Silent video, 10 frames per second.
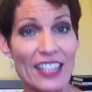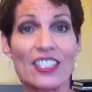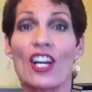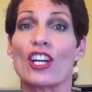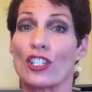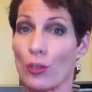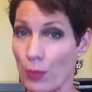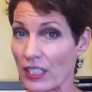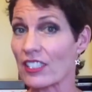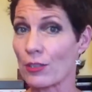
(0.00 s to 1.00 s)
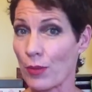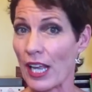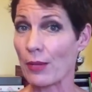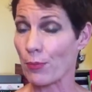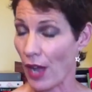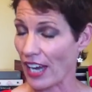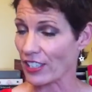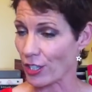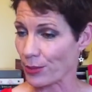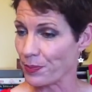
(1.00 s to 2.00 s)
and your business plan
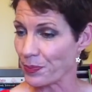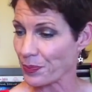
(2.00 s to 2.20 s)
binder.